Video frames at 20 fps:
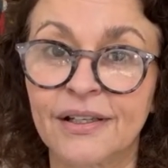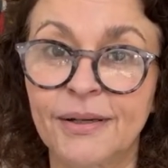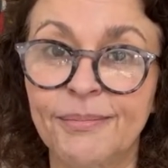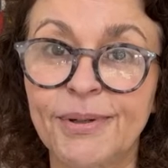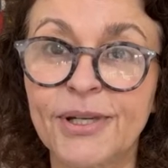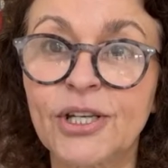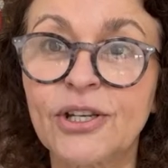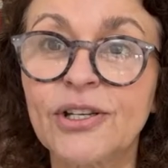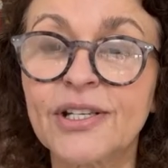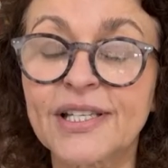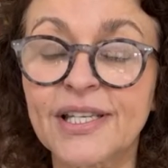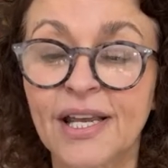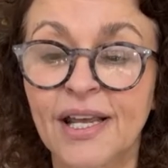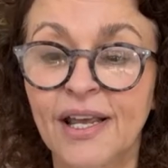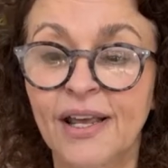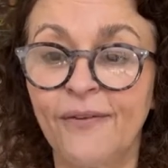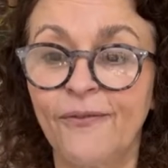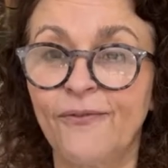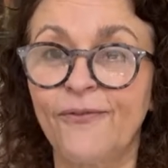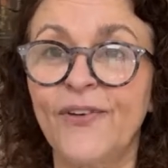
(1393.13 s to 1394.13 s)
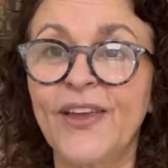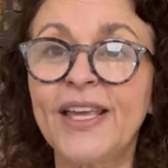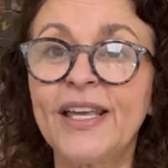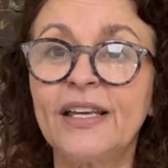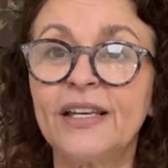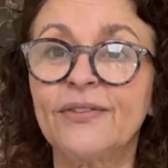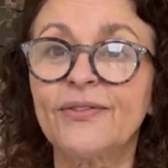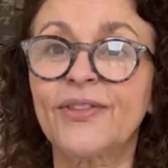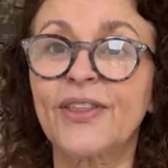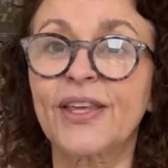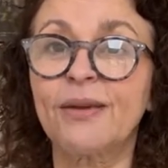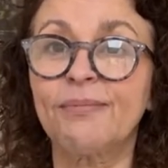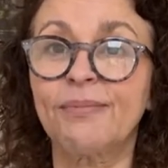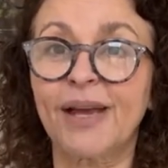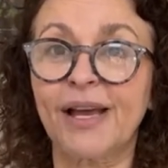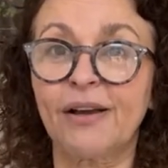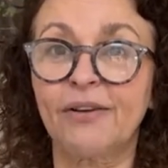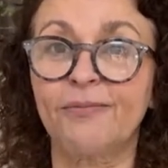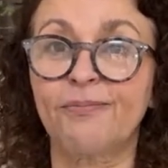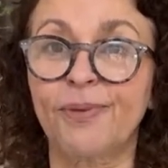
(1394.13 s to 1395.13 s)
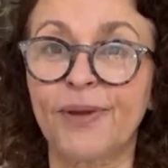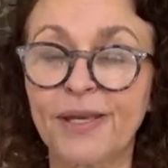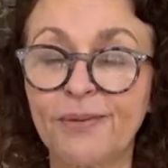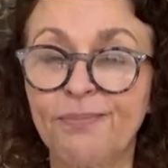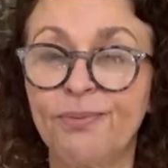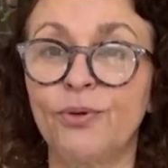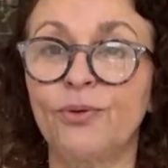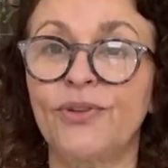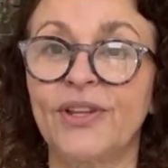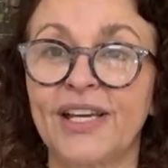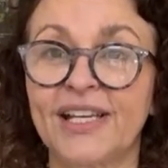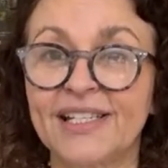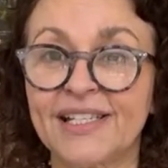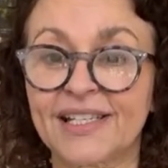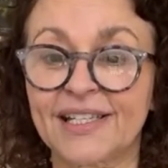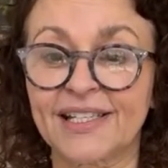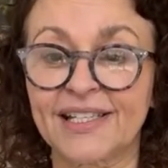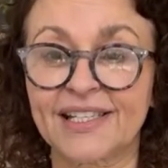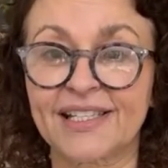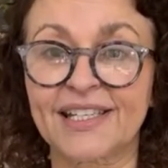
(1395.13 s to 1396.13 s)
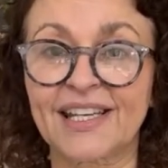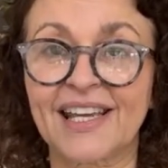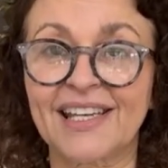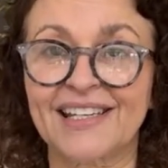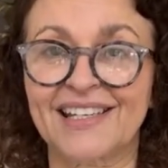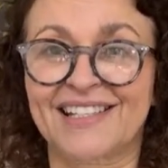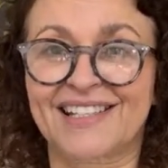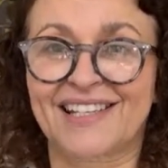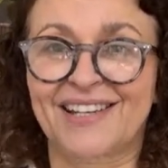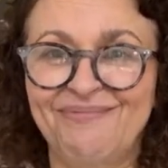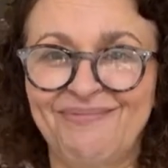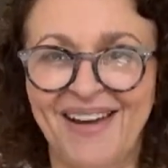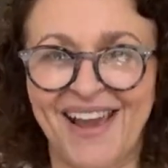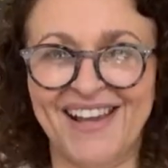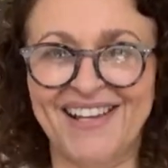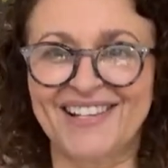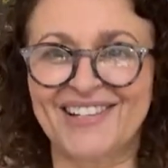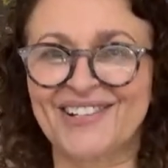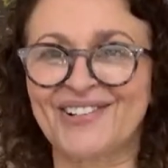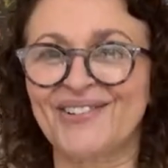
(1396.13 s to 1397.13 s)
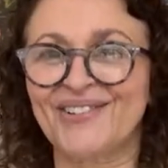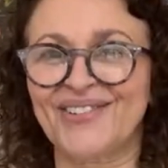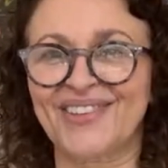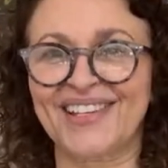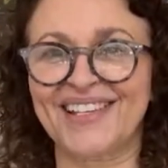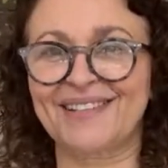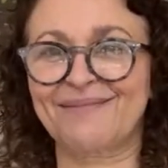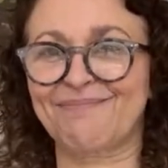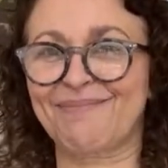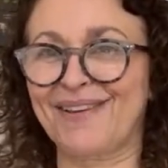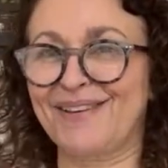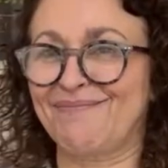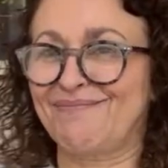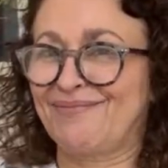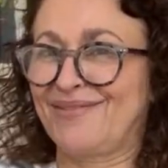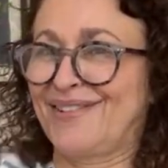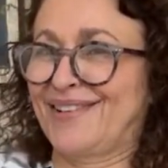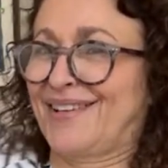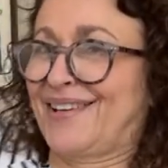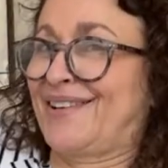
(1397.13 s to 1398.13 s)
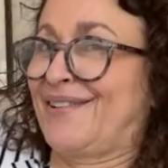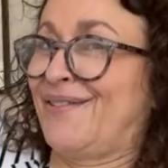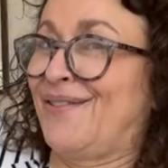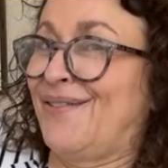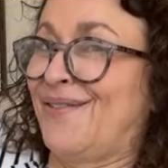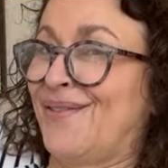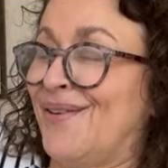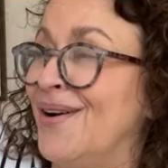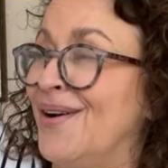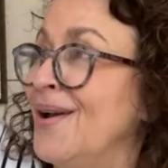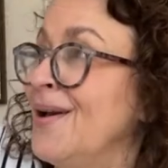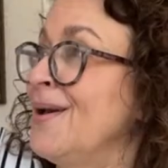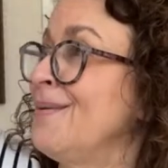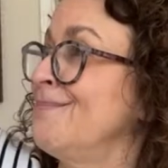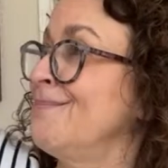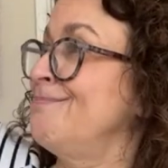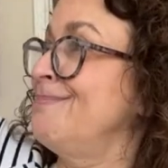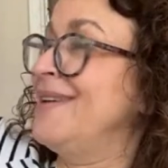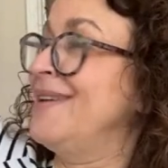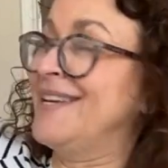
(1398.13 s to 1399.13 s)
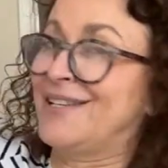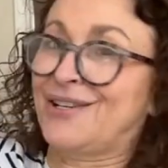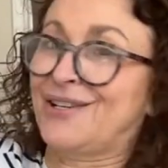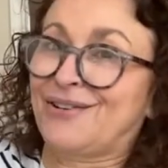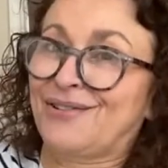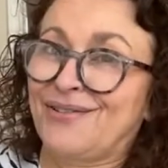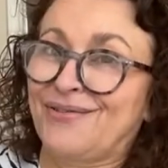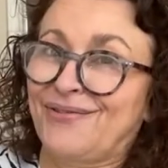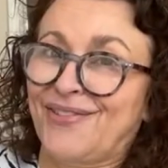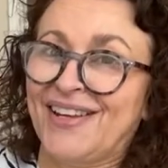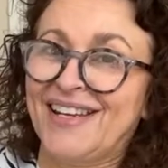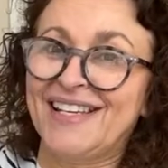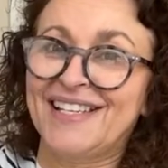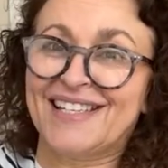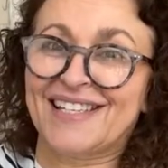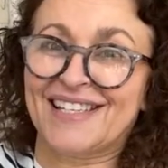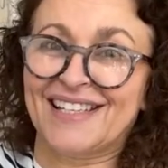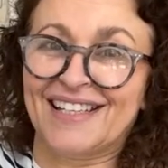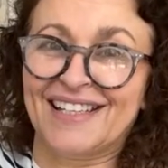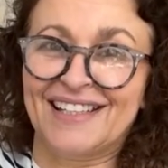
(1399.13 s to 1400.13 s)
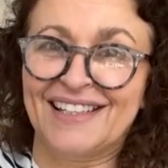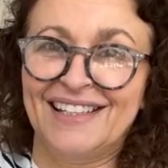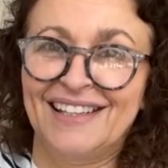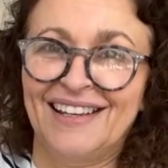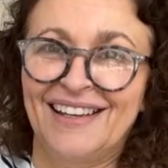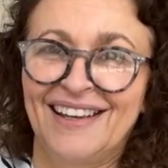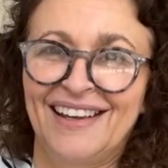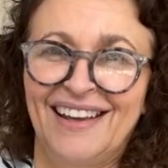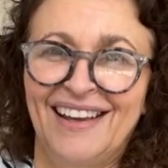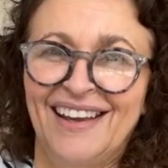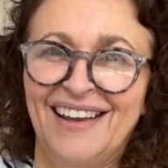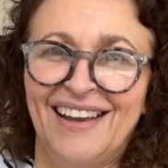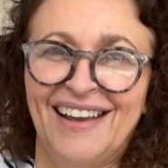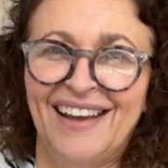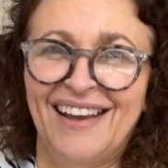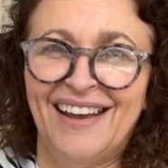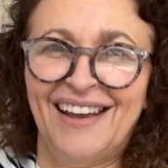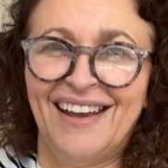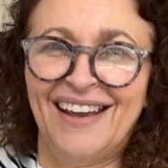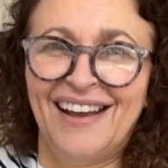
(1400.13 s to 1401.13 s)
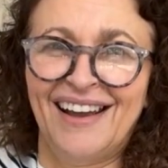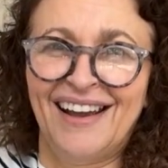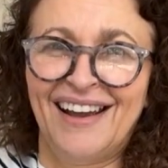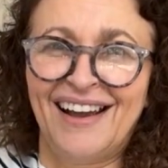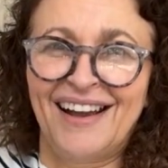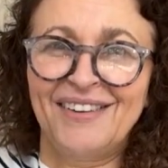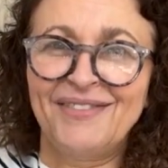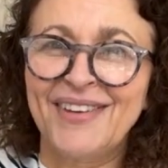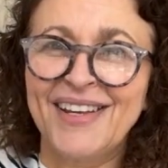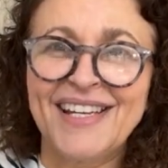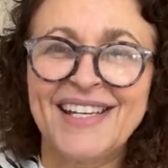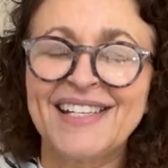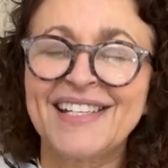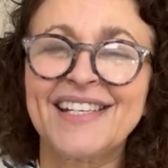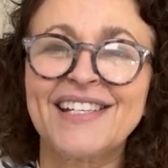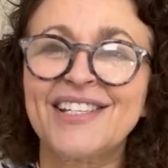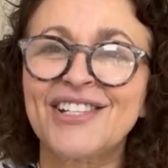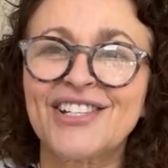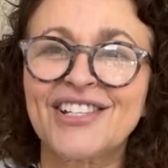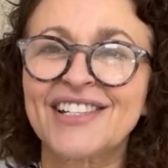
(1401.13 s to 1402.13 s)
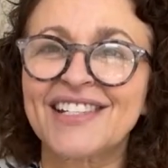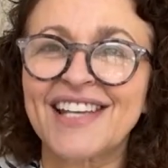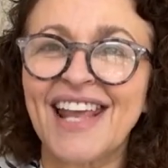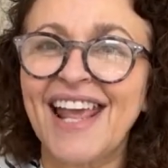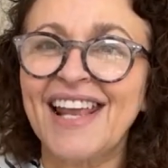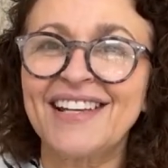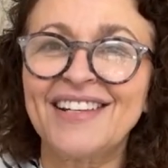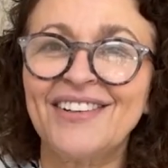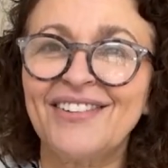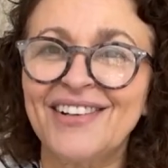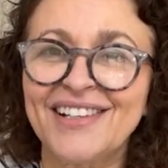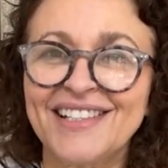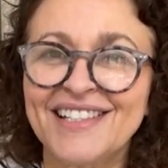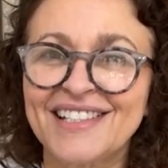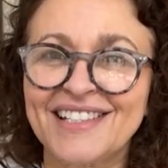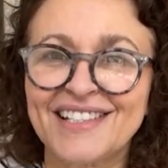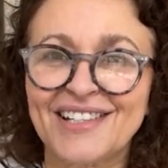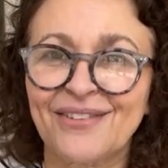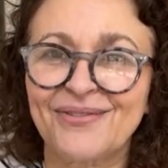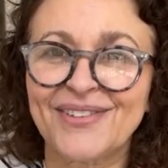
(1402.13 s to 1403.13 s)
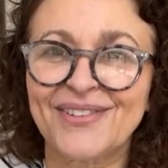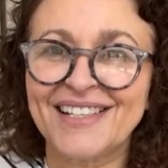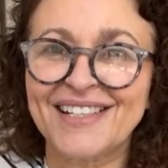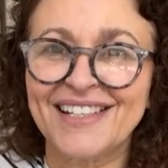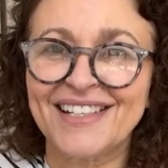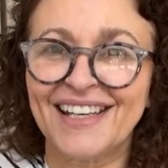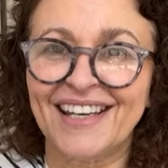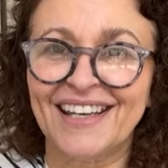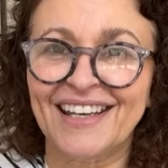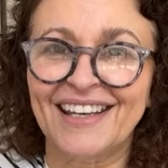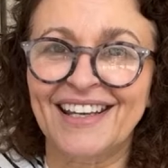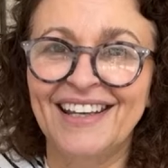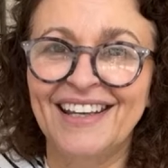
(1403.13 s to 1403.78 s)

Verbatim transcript: Because Think of the amount of people that it's going to take to make sure these people are caught mid graffiti. I mean, this is just headline stuff, isn't it?